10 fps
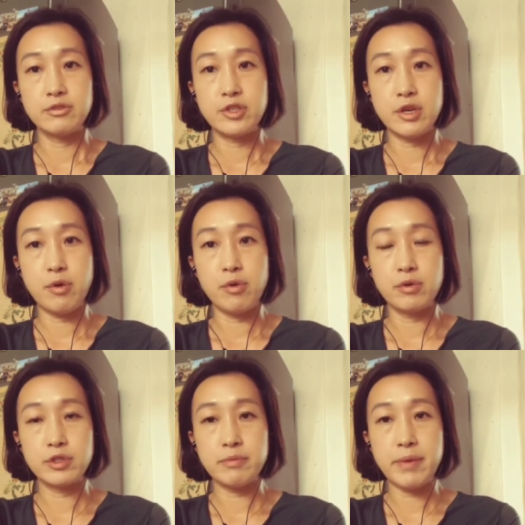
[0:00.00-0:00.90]
The
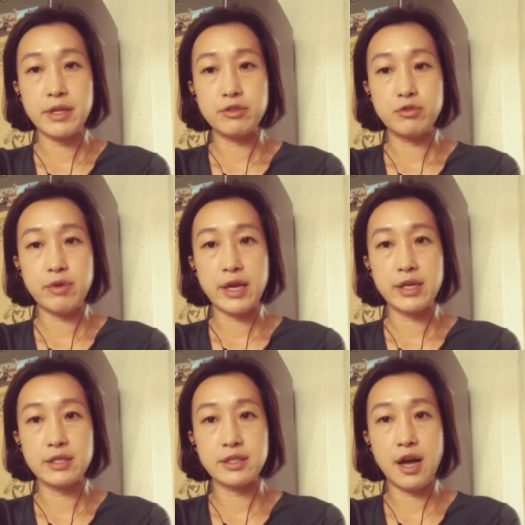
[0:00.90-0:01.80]
old man
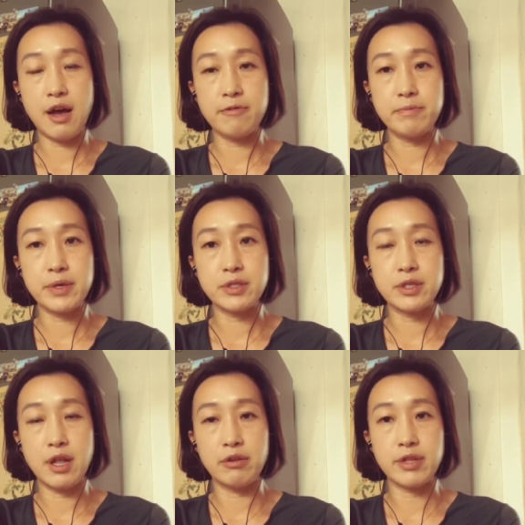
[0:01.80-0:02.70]
drank his coffee
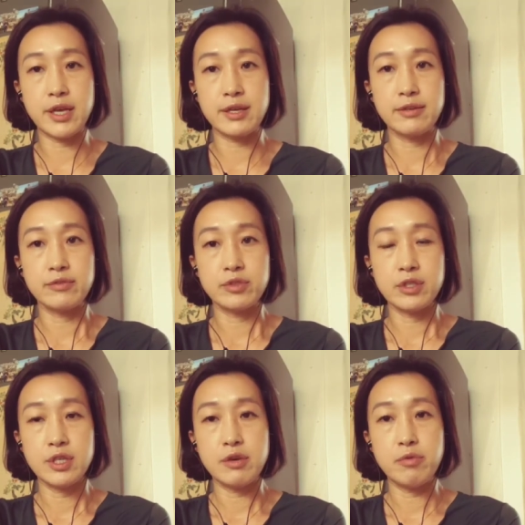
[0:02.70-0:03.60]
slowly.
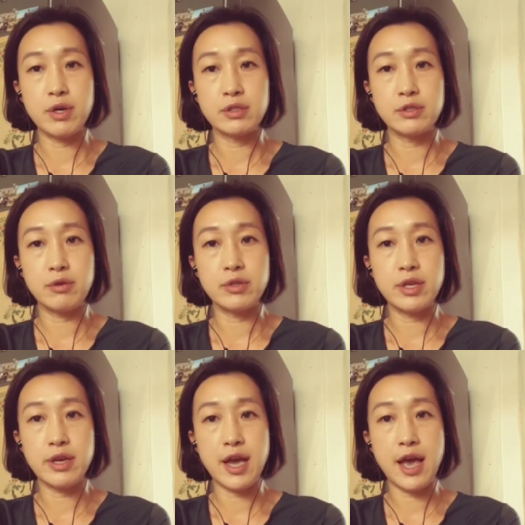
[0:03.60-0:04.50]
It was
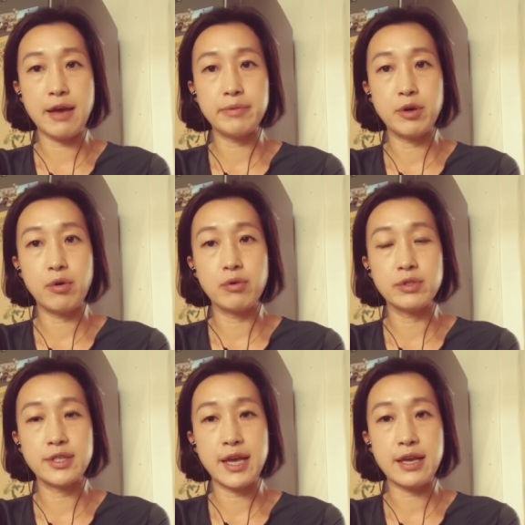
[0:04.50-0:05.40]
only he had the
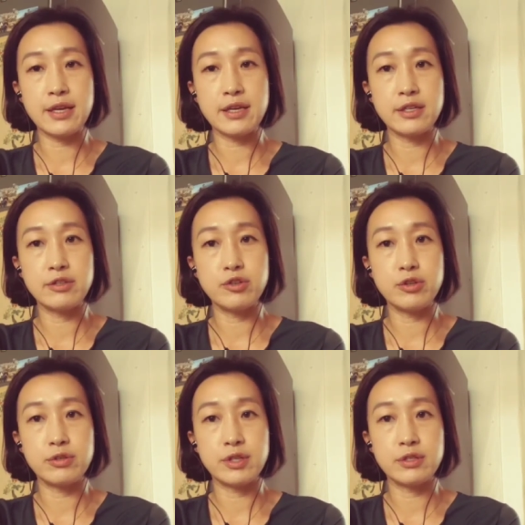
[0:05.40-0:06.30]
whole day. He
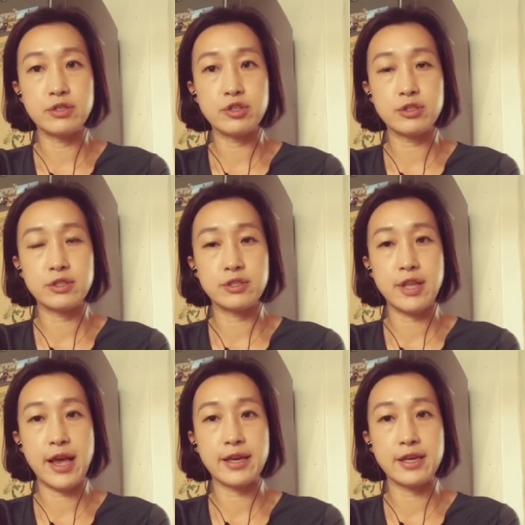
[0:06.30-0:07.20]
knew she should
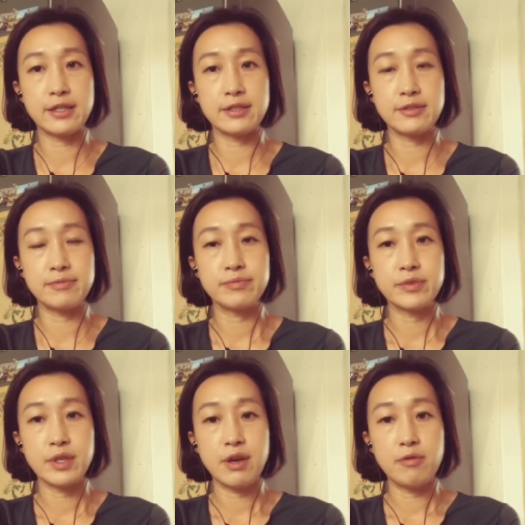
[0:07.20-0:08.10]
take it.
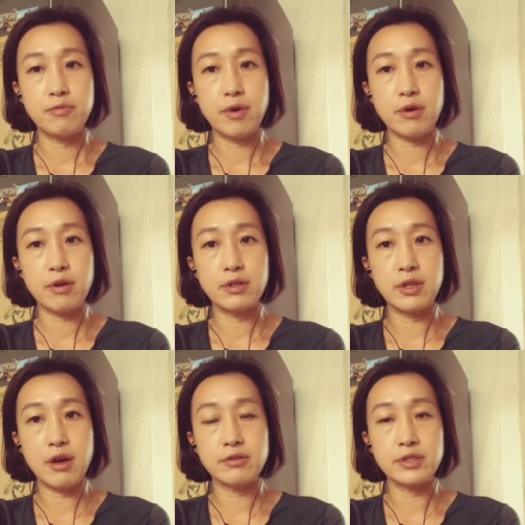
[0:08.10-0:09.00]
For a
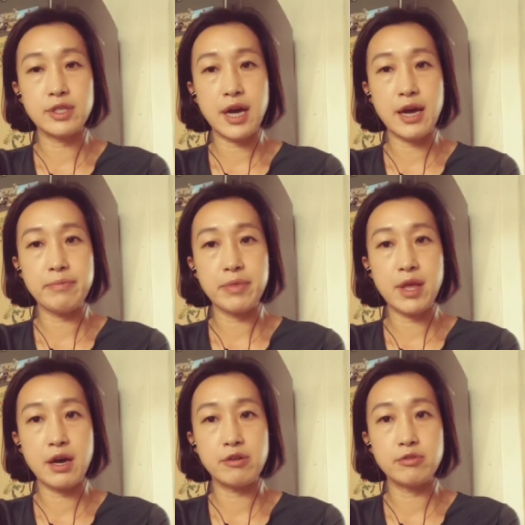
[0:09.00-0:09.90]
long time
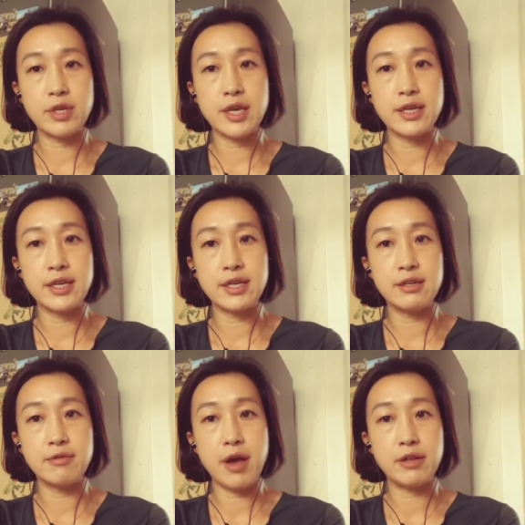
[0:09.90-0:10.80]
now,
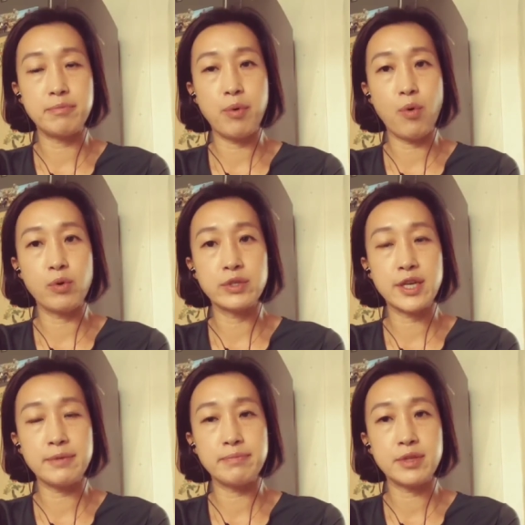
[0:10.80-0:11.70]
eating had bored
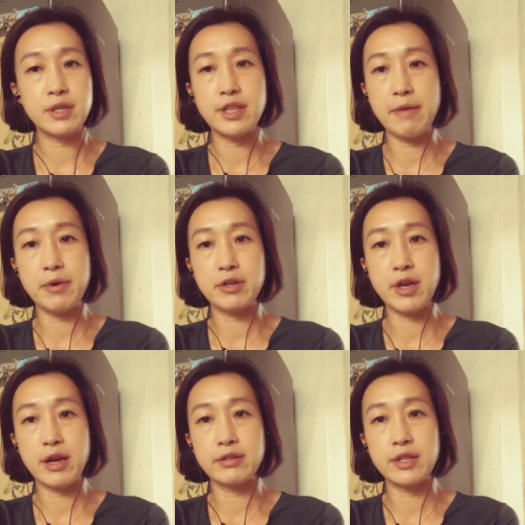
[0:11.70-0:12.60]
him. He never
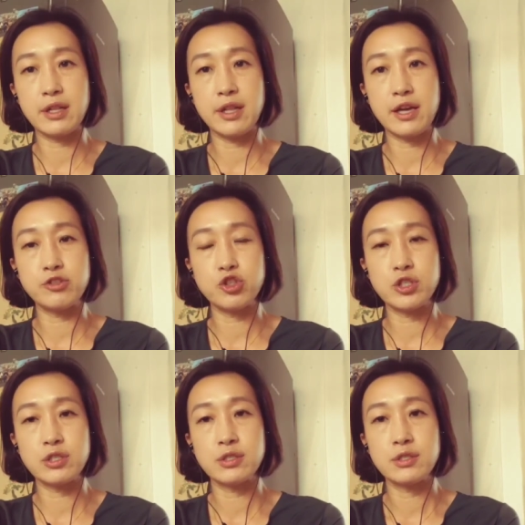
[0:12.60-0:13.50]
carried a
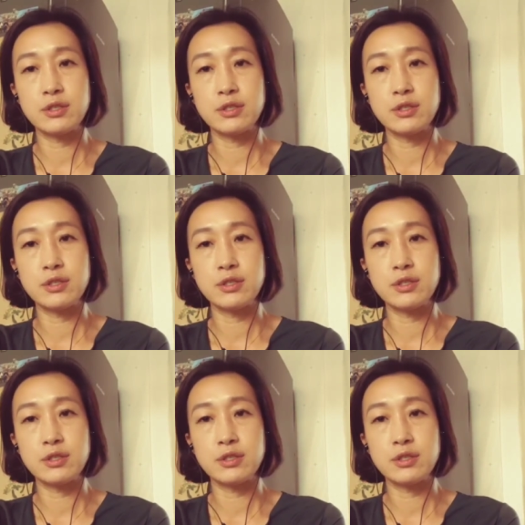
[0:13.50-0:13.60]
lunch.